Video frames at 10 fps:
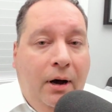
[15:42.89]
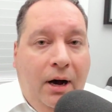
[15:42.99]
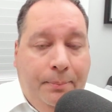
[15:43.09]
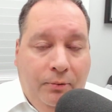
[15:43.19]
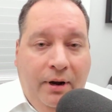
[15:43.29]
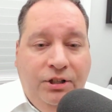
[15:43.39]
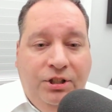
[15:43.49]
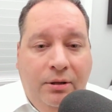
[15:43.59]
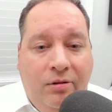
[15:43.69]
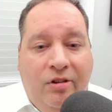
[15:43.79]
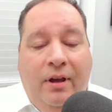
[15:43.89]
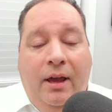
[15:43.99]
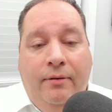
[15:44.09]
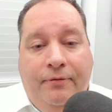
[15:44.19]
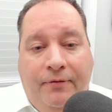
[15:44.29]
operations,
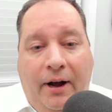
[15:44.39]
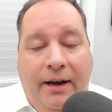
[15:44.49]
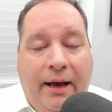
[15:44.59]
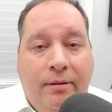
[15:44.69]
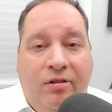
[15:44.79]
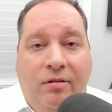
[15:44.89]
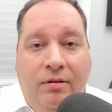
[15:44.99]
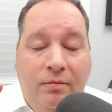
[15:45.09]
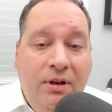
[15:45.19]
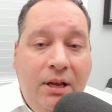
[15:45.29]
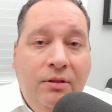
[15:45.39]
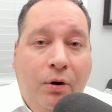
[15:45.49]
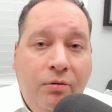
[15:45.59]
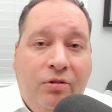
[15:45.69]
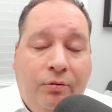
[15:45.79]
and finance. You need
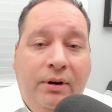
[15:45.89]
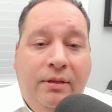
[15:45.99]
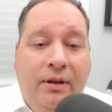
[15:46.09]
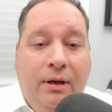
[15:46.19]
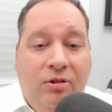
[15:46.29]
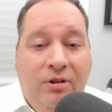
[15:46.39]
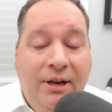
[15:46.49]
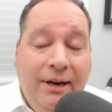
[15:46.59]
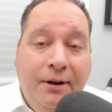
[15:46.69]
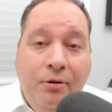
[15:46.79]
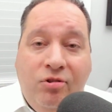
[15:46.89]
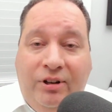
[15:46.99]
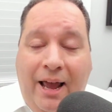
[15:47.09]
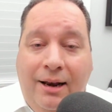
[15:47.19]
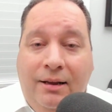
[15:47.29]
those three things. You need an
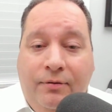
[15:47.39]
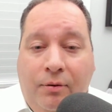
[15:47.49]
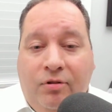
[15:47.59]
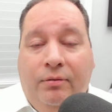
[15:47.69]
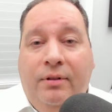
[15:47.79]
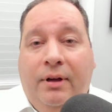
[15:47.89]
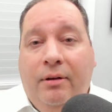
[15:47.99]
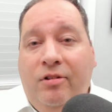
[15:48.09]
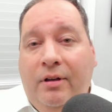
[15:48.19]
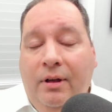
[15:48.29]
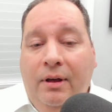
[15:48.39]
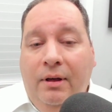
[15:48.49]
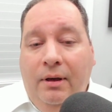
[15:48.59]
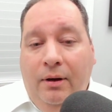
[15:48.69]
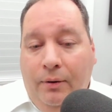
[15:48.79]
understanding of those three things,
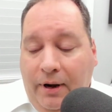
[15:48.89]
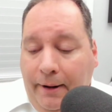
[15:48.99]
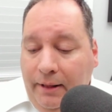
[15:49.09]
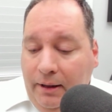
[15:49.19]
okay?